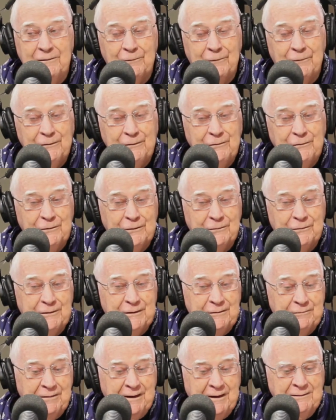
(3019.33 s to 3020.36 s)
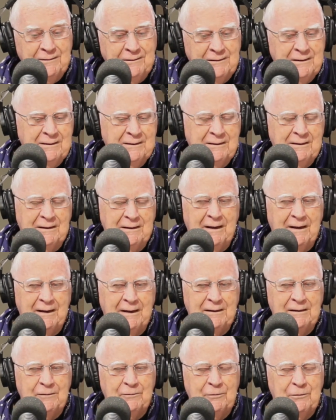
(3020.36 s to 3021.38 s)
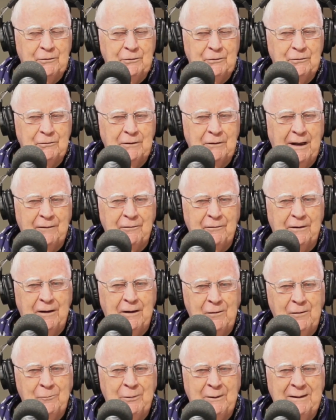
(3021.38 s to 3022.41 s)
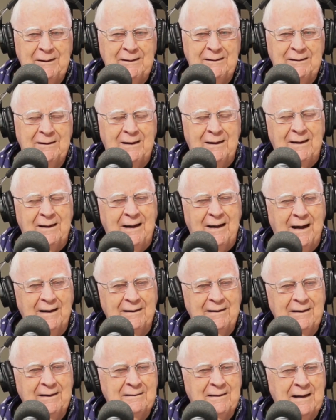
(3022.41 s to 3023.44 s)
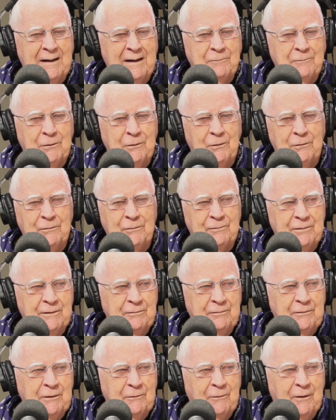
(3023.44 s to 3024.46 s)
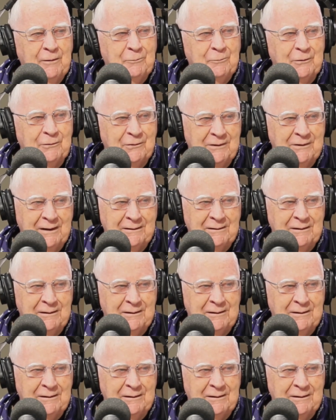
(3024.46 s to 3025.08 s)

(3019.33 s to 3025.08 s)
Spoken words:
once you've invested, and like if you have a company, I think they have to own 51% of